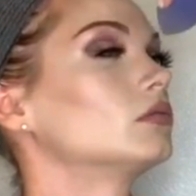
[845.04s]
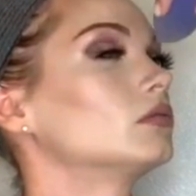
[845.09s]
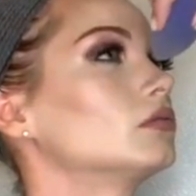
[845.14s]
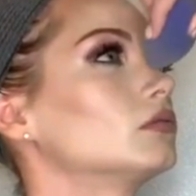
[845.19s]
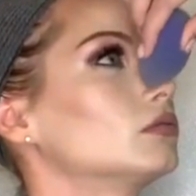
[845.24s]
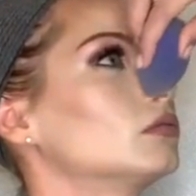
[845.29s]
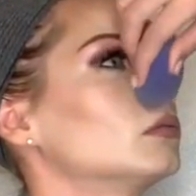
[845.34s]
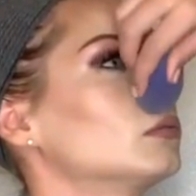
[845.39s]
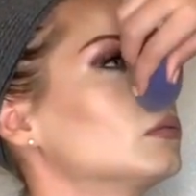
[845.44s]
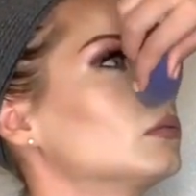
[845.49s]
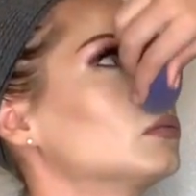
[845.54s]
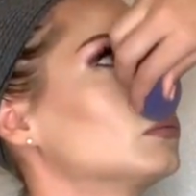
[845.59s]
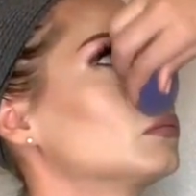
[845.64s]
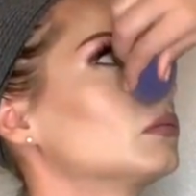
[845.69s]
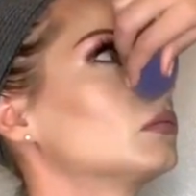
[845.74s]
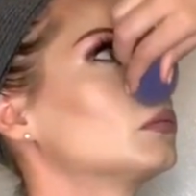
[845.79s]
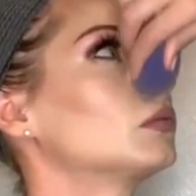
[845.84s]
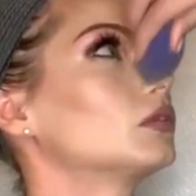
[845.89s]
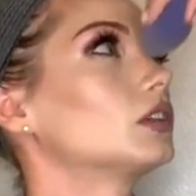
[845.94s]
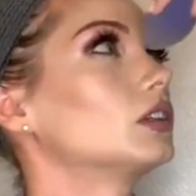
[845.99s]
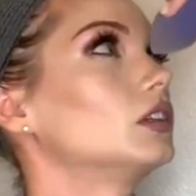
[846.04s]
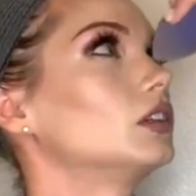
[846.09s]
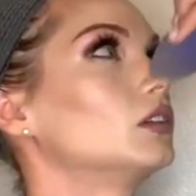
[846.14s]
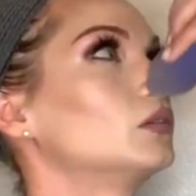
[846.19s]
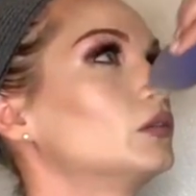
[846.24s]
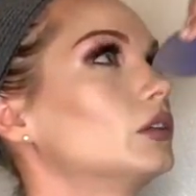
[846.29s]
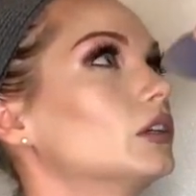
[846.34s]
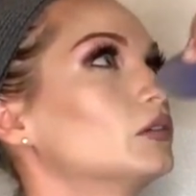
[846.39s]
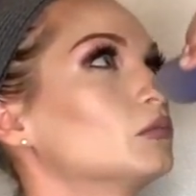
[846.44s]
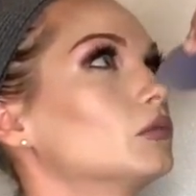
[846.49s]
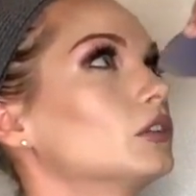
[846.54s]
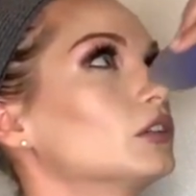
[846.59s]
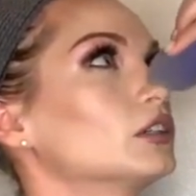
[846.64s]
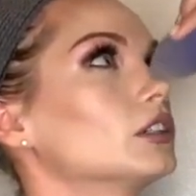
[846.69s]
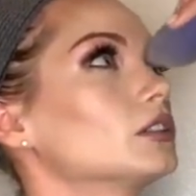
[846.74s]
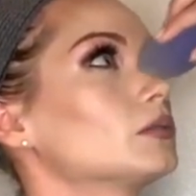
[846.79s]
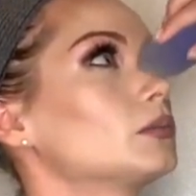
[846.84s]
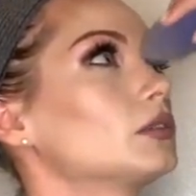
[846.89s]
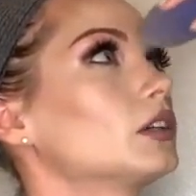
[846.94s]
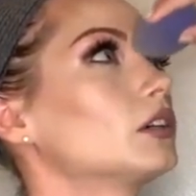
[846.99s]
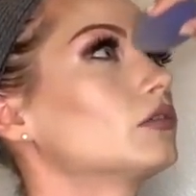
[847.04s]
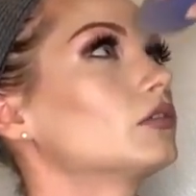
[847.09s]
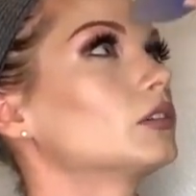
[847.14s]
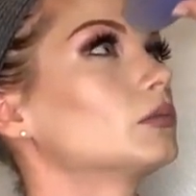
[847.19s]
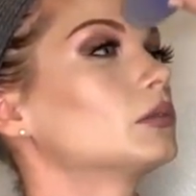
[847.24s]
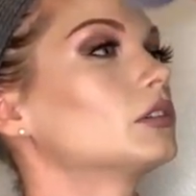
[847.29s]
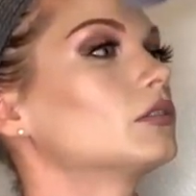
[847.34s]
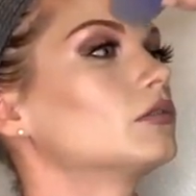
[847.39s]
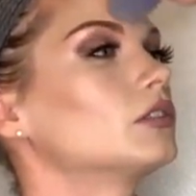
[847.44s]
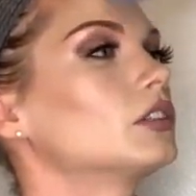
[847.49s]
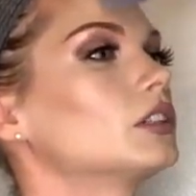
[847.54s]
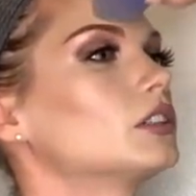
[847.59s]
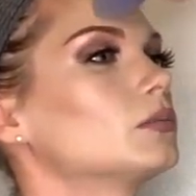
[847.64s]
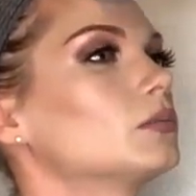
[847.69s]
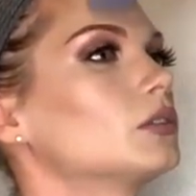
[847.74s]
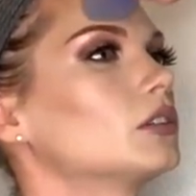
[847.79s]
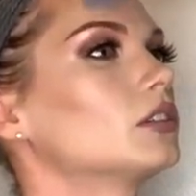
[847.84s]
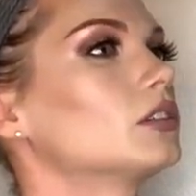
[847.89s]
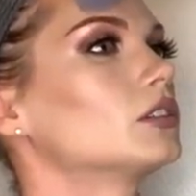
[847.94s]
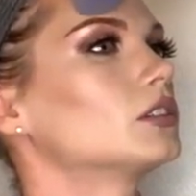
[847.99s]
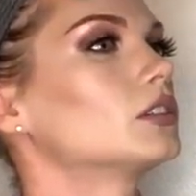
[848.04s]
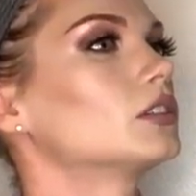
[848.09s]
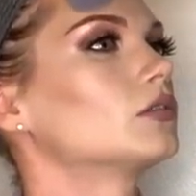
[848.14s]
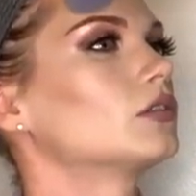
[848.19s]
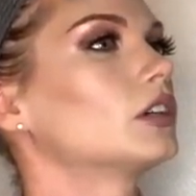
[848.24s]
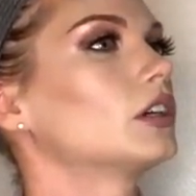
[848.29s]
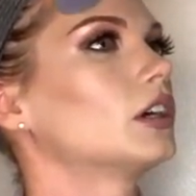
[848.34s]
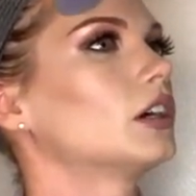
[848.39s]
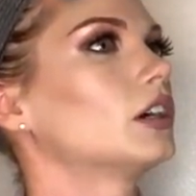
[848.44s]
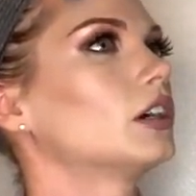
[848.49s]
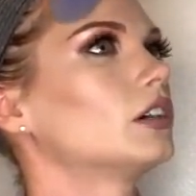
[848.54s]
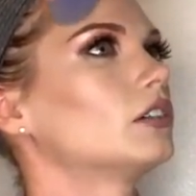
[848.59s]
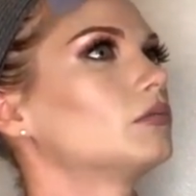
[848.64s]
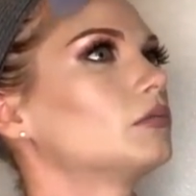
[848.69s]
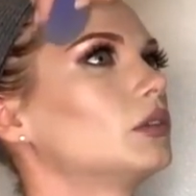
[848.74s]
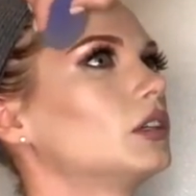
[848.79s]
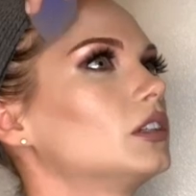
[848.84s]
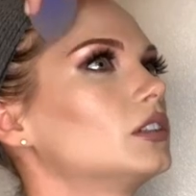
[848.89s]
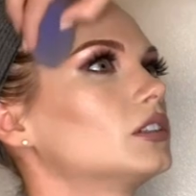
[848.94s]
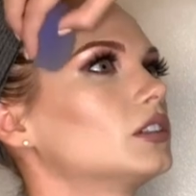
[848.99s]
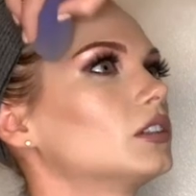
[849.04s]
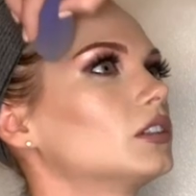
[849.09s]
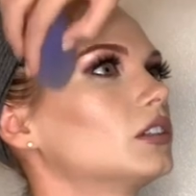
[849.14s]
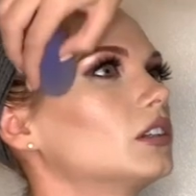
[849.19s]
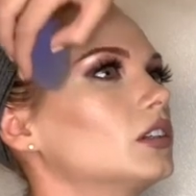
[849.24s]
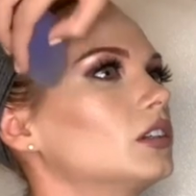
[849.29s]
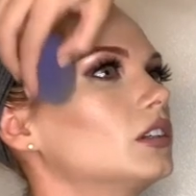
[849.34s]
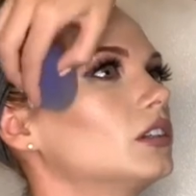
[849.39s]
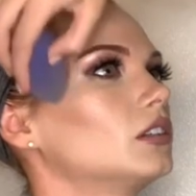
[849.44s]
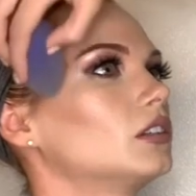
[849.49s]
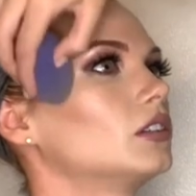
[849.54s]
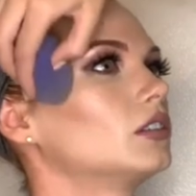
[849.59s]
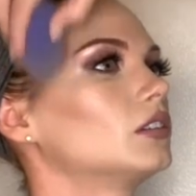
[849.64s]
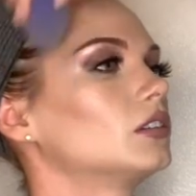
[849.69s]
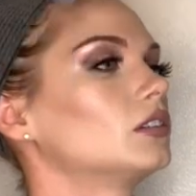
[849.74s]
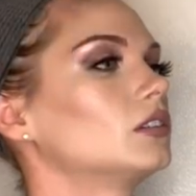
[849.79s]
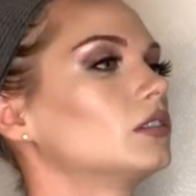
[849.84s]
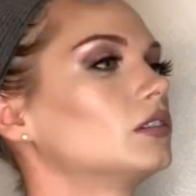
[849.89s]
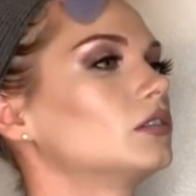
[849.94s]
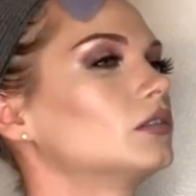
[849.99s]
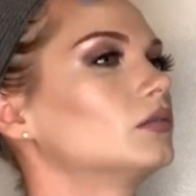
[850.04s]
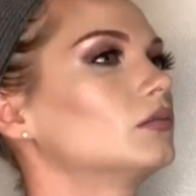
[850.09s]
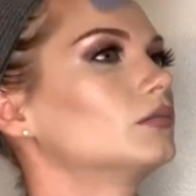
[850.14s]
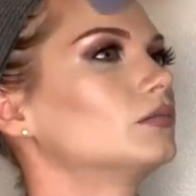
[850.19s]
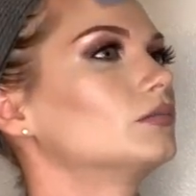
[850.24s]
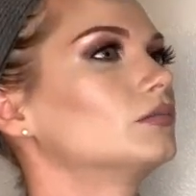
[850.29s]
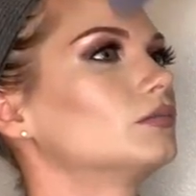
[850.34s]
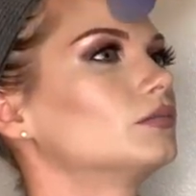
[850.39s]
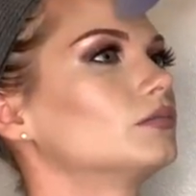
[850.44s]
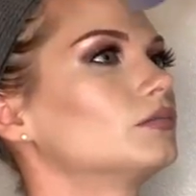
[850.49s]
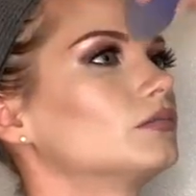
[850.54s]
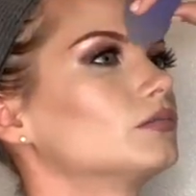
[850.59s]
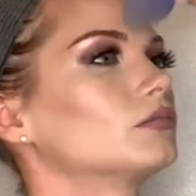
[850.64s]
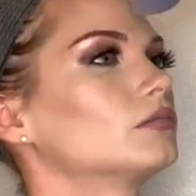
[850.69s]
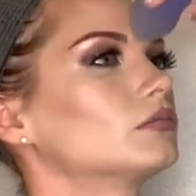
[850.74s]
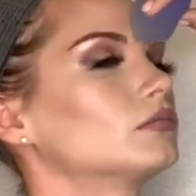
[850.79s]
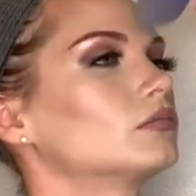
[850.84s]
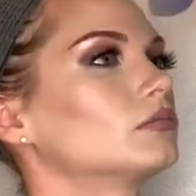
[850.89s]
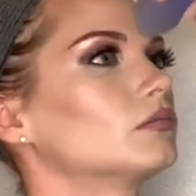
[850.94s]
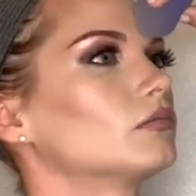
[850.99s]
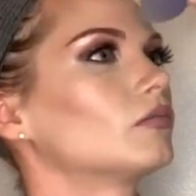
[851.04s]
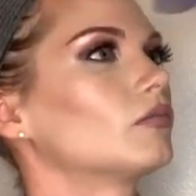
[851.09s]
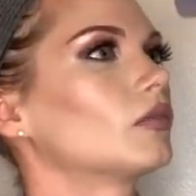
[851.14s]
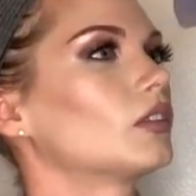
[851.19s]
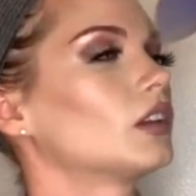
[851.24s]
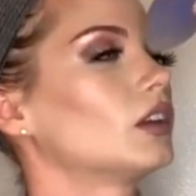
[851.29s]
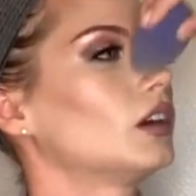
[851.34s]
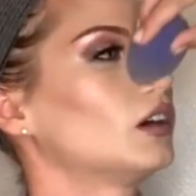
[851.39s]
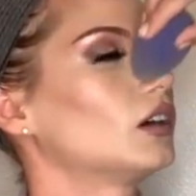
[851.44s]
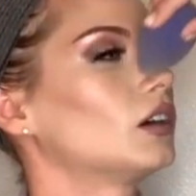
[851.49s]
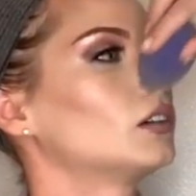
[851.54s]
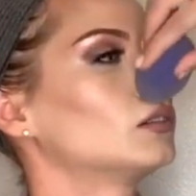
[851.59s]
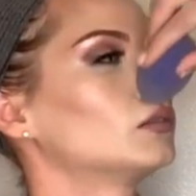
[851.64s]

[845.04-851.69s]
the extra Stay Spray under the eyes, down the nose, and across the forehead in the T-zone.